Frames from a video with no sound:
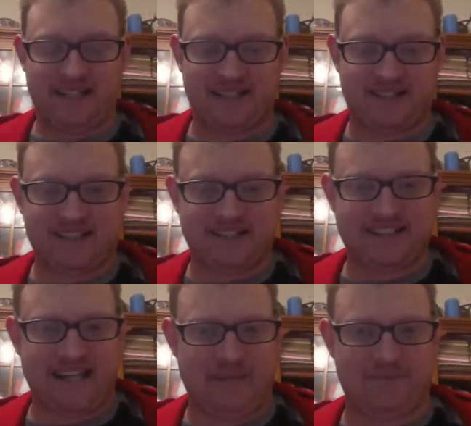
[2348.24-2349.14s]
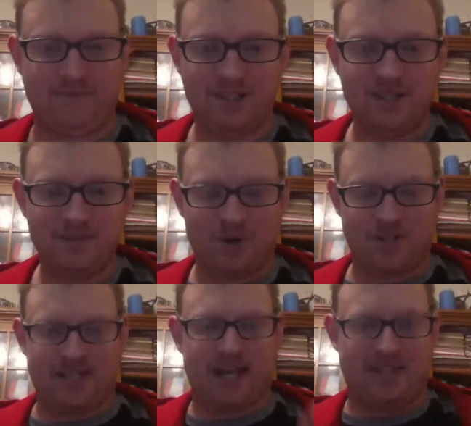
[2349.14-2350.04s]
because the same
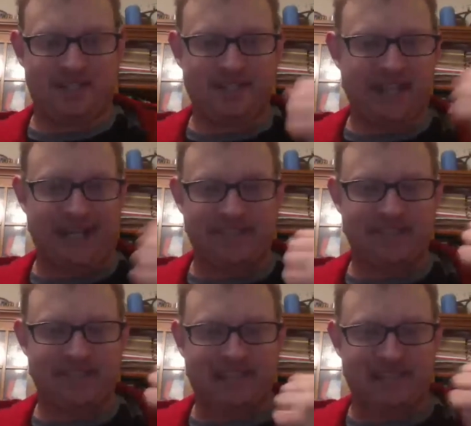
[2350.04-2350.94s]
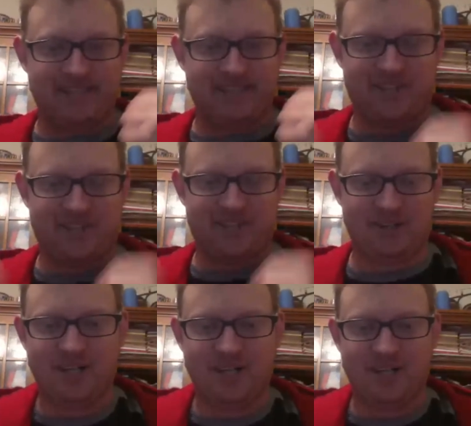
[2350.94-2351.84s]
personalities can't stand each other.
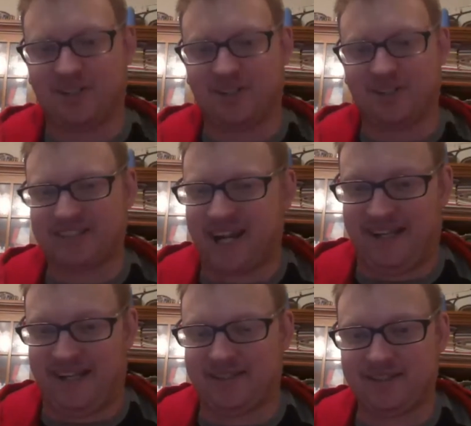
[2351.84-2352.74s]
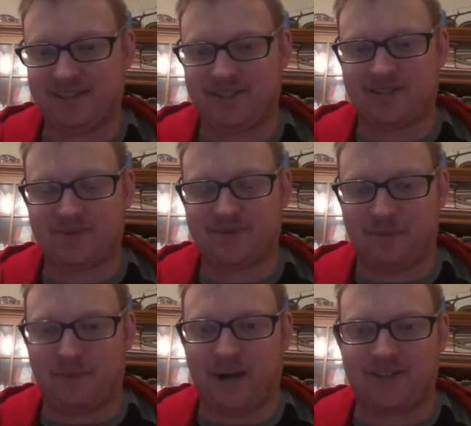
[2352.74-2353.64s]
So it's kind of like the
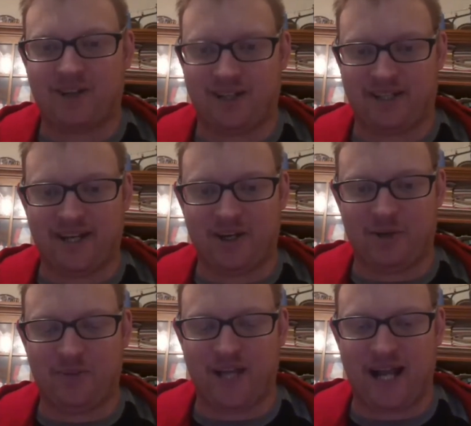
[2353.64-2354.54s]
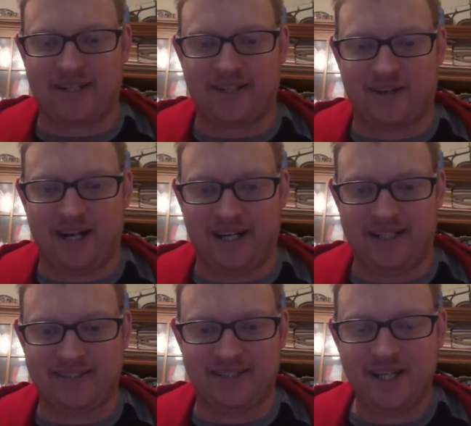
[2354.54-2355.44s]
pot calling the kettle black there, I
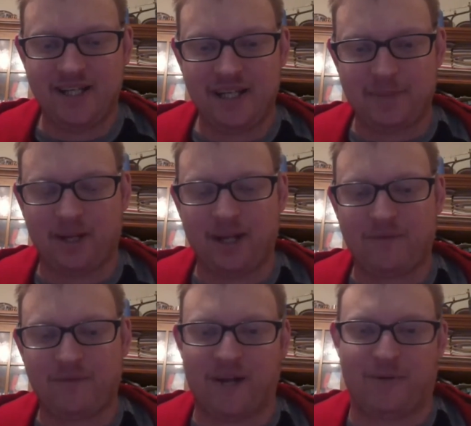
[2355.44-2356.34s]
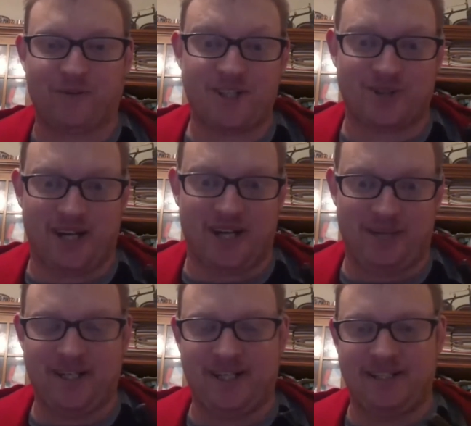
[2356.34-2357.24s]
guess. He probably found it frustrating
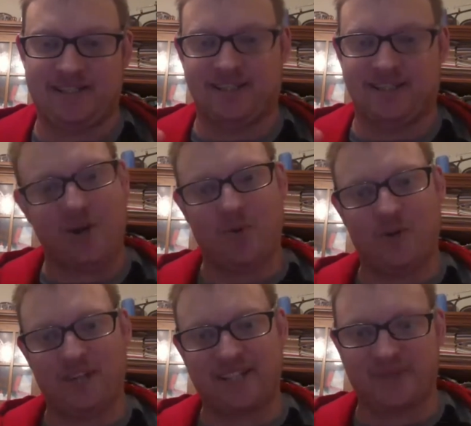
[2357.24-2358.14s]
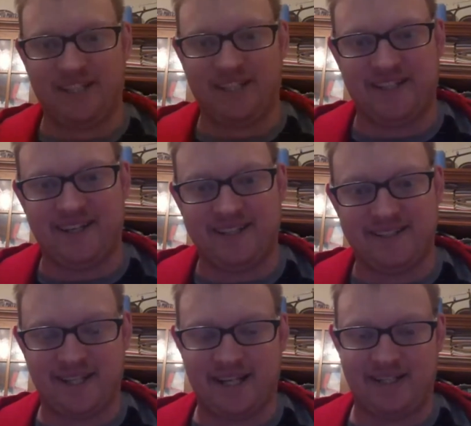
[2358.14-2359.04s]
because, oh, well, that's what he
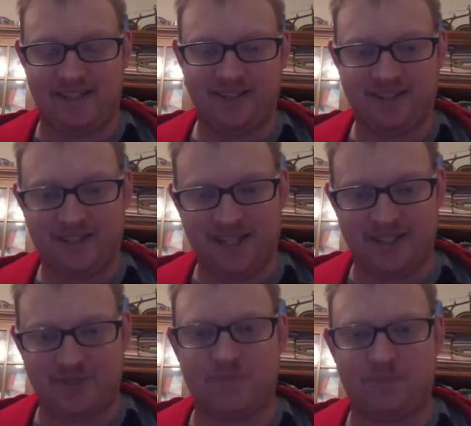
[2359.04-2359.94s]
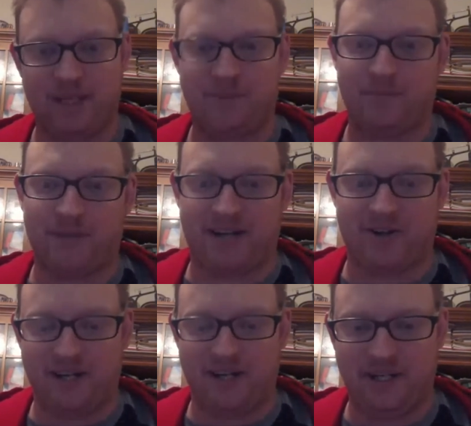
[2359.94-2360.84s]
does. And it's being put back
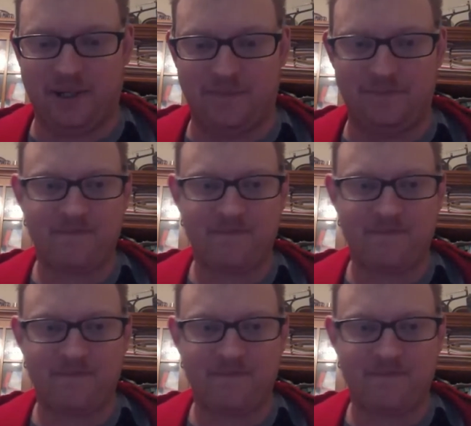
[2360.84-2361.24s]
on him,